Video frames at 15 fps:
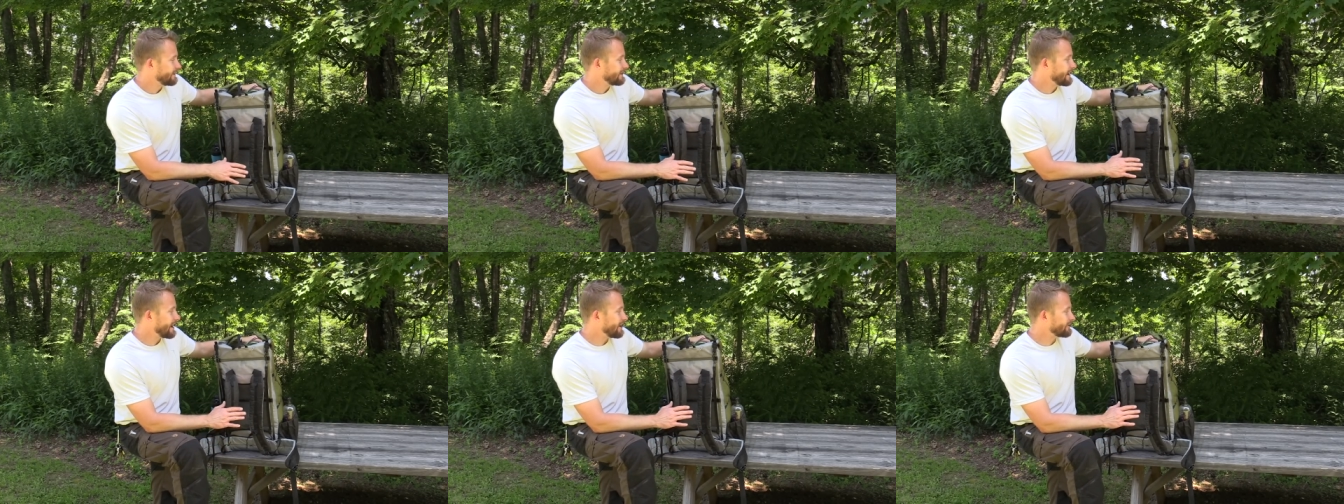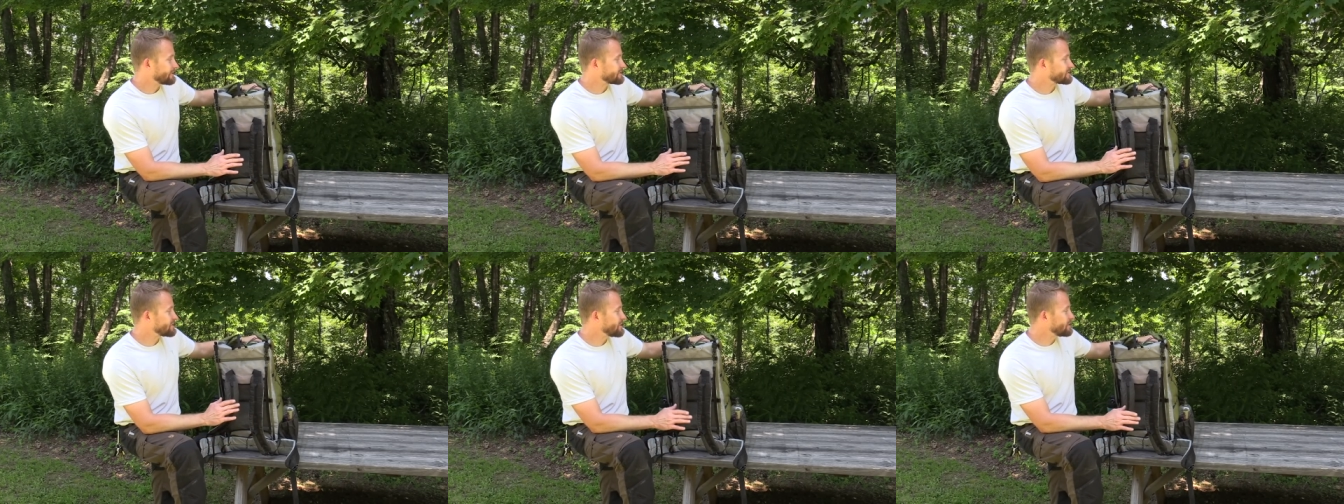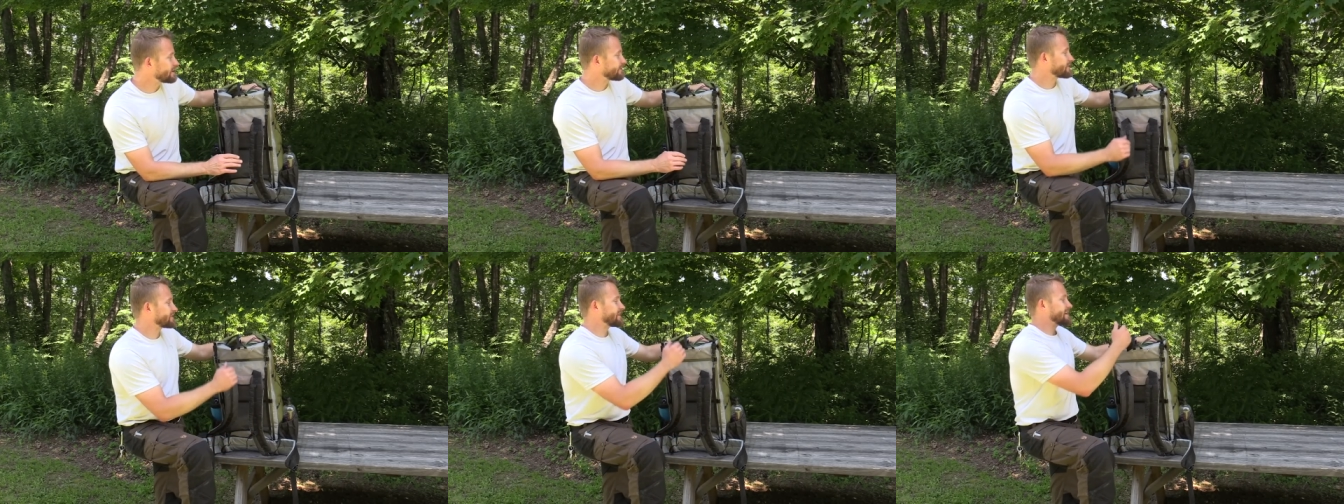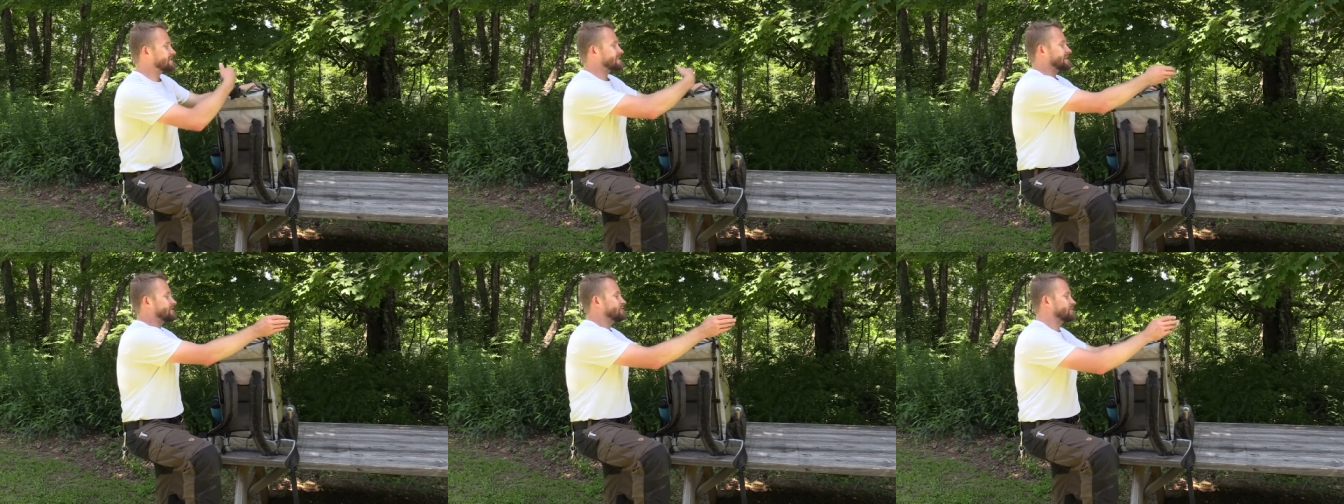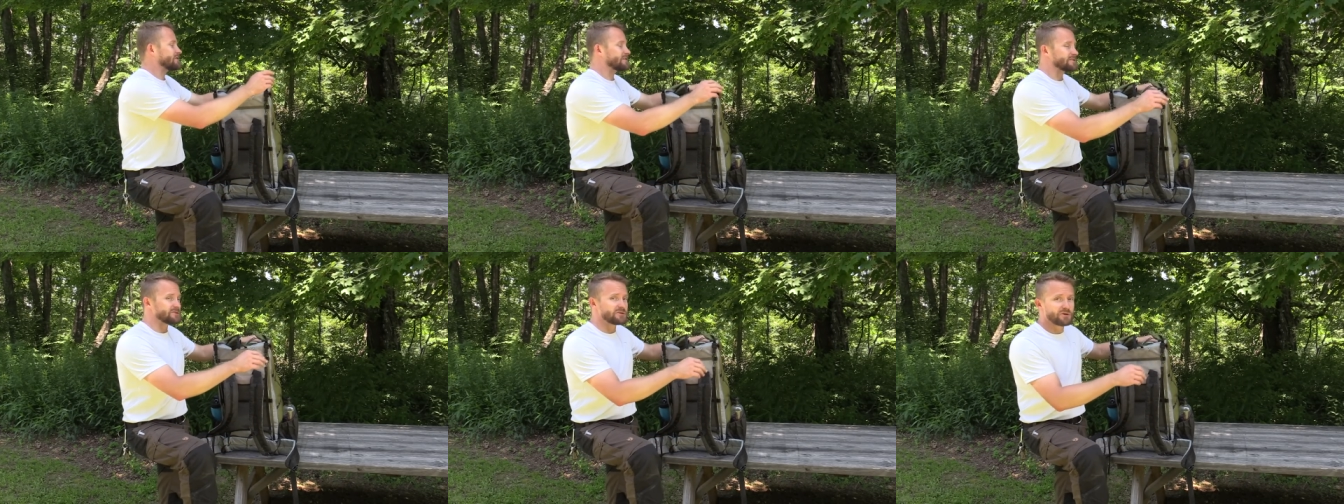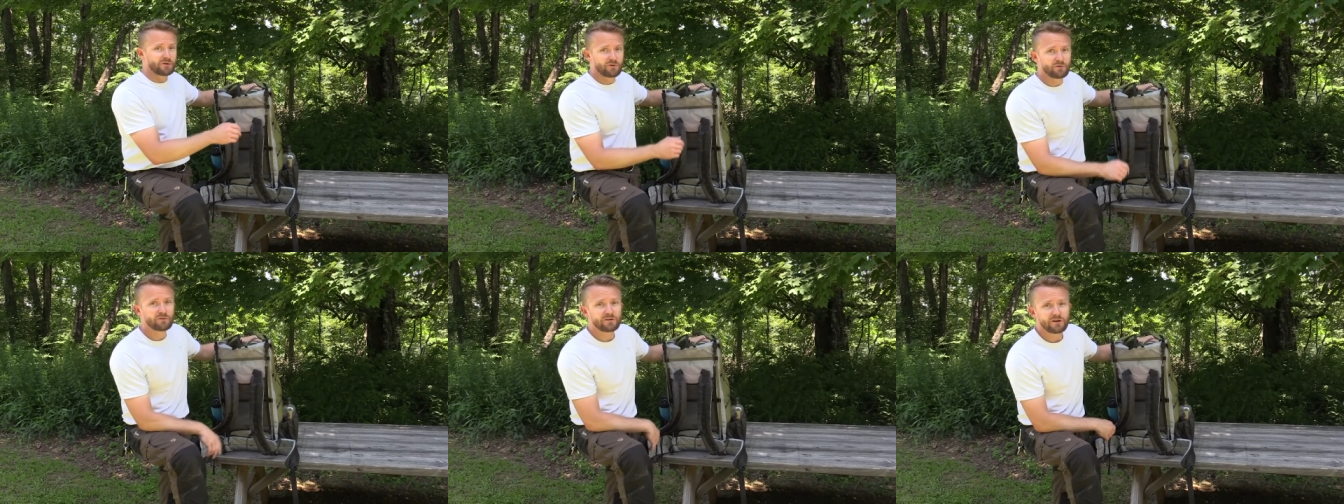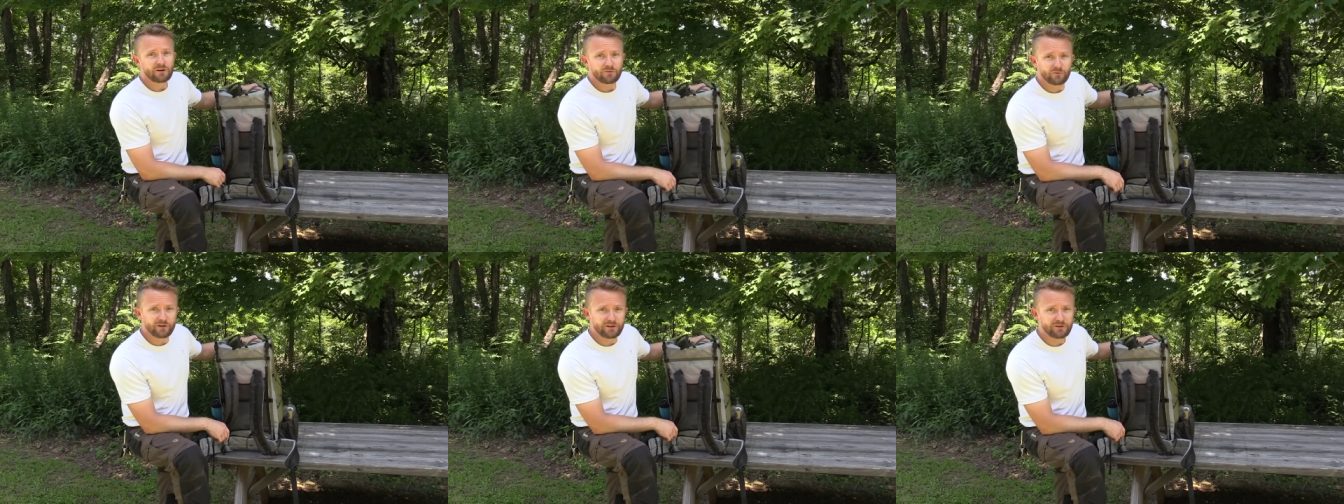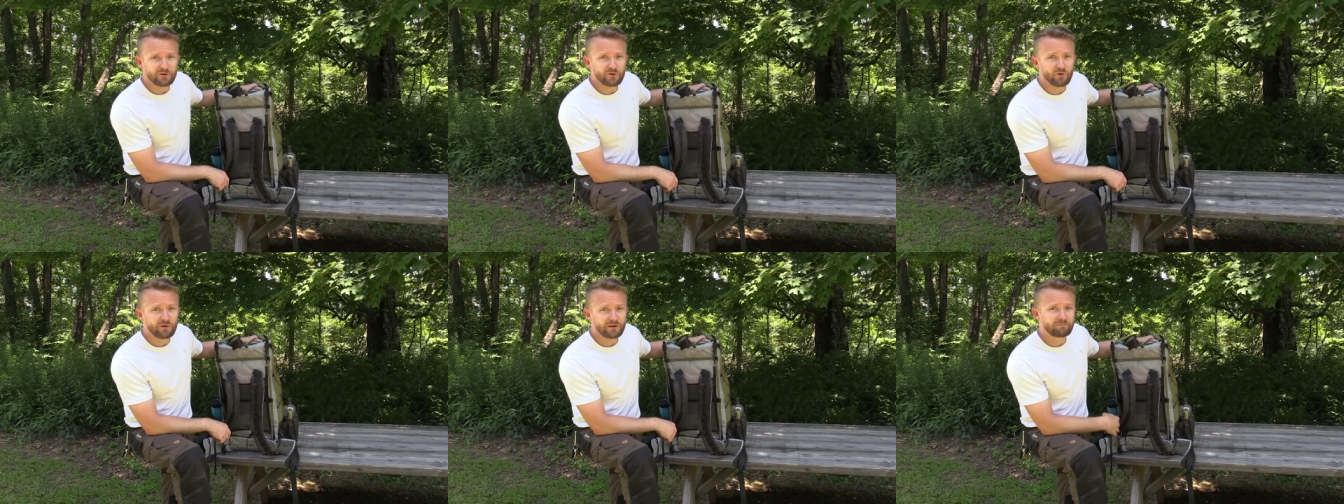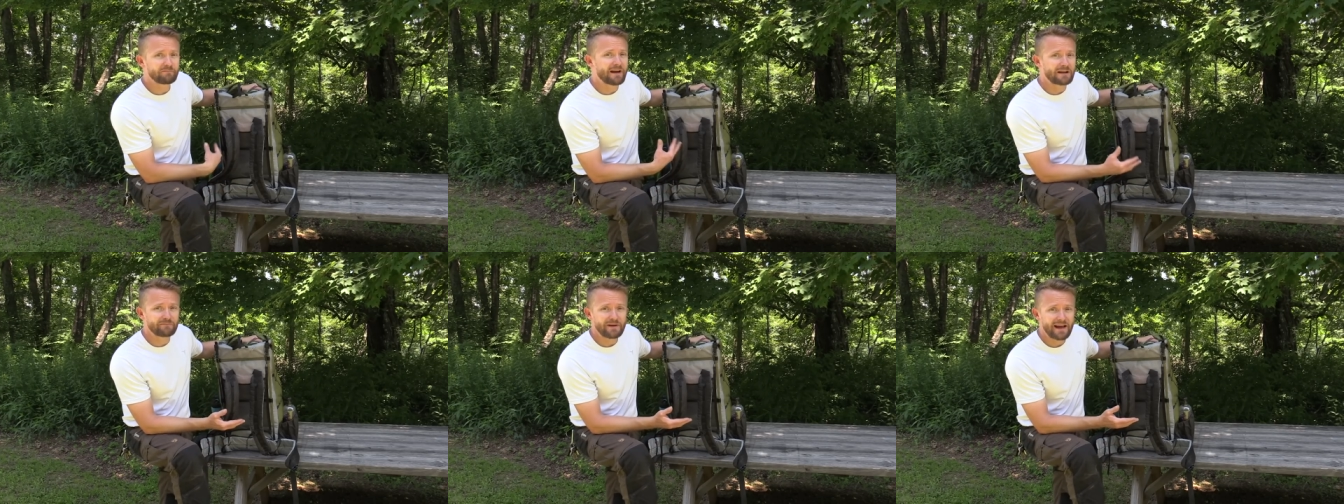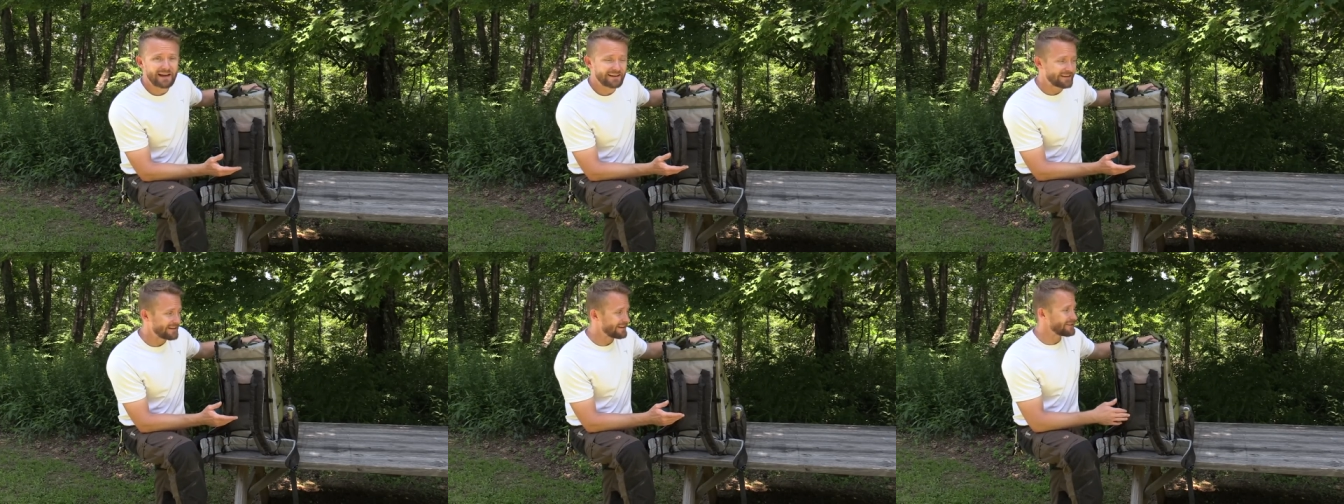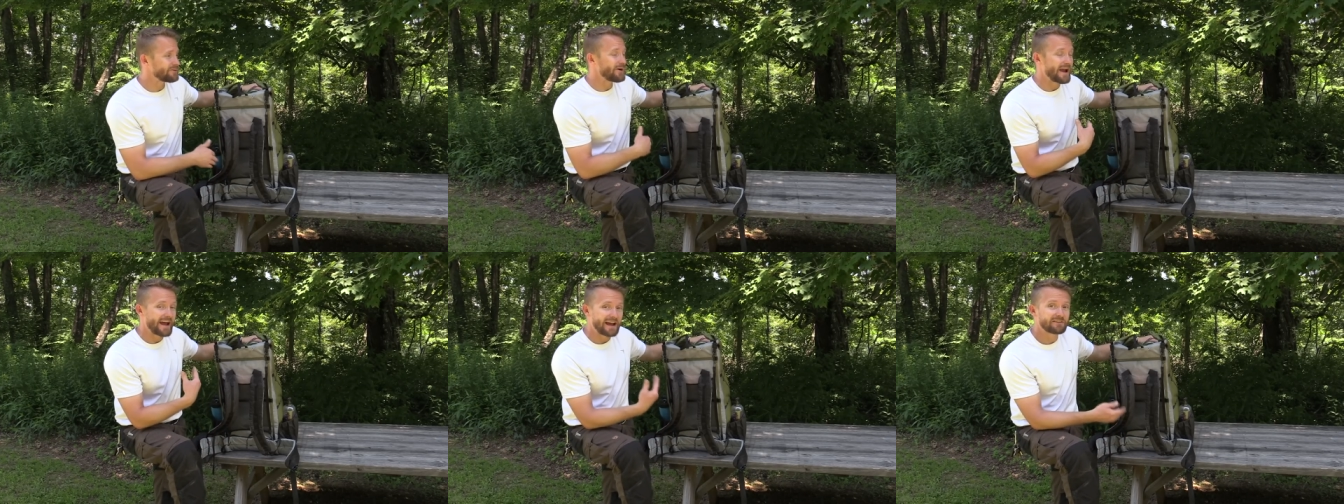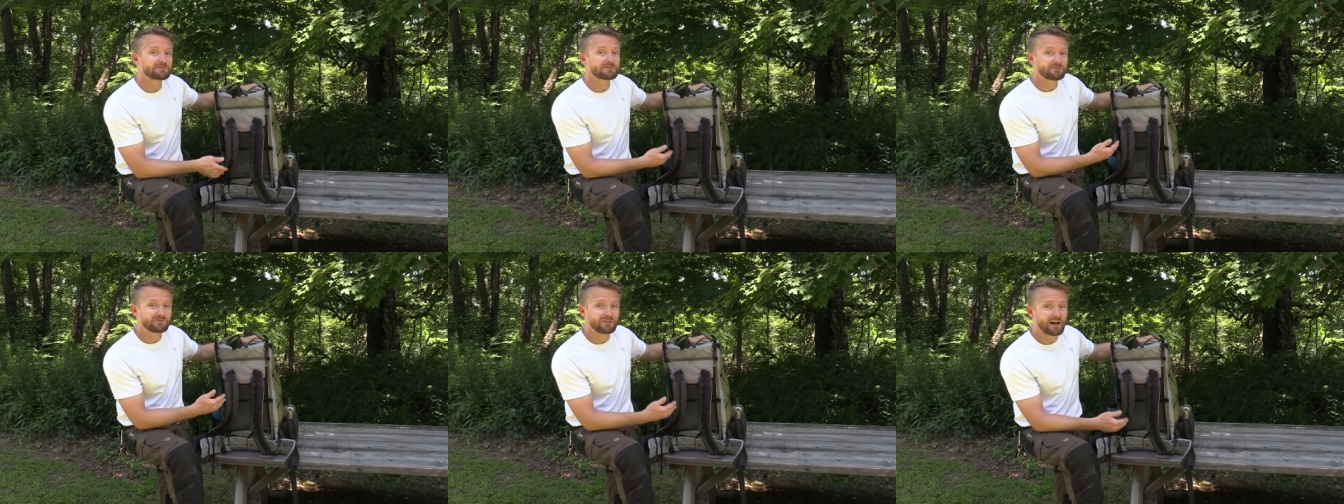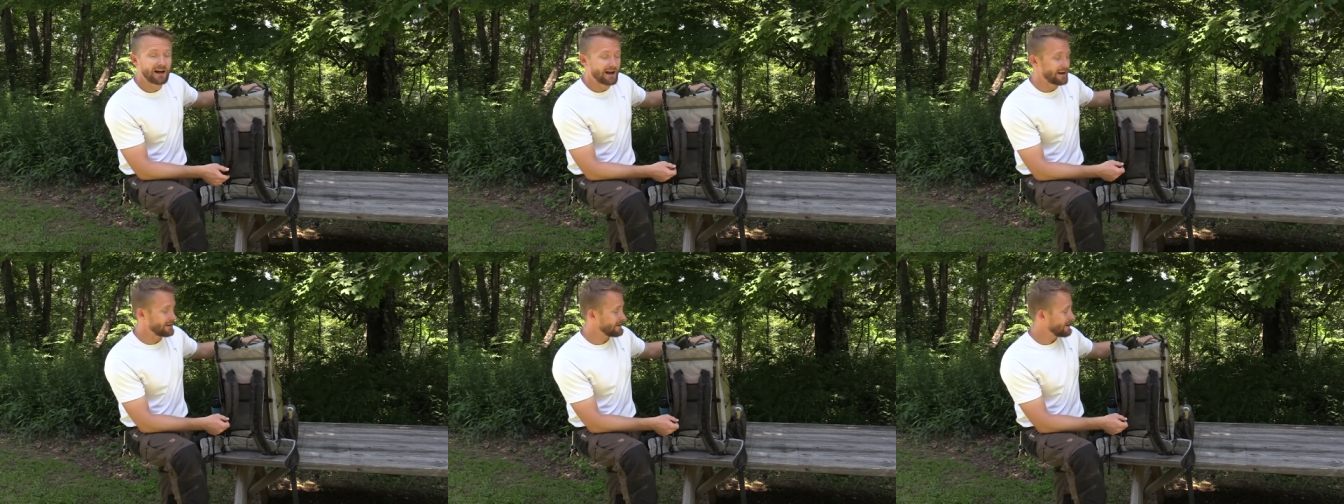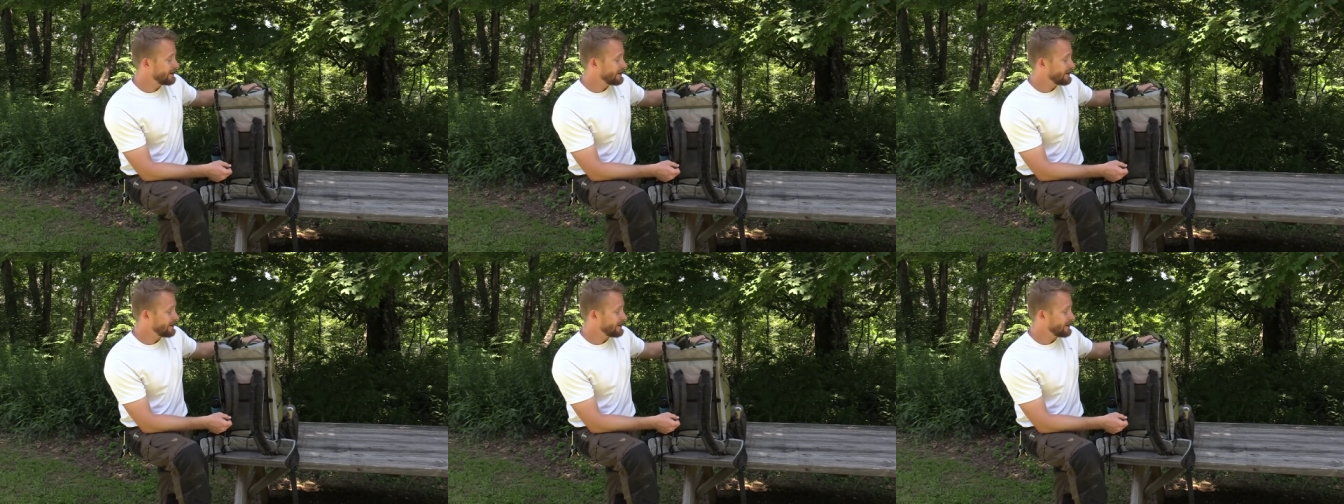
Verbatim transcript: Now, there's two different things that you can do when you're going backpacking and you have to fly.